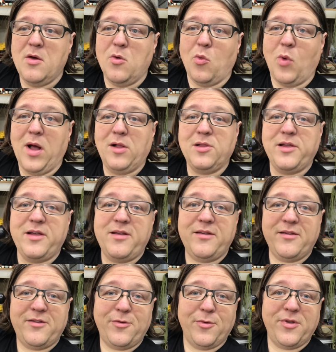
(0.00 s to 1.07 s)

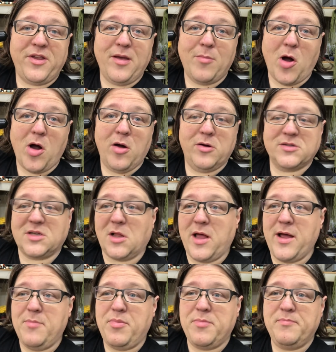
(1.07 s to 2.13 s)
welded to a T-bar hose
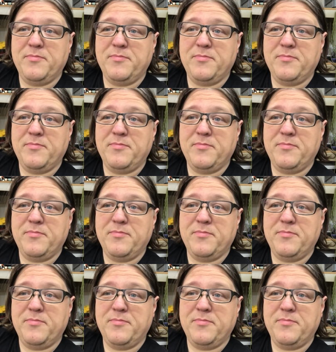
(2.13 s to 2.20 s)
clamp,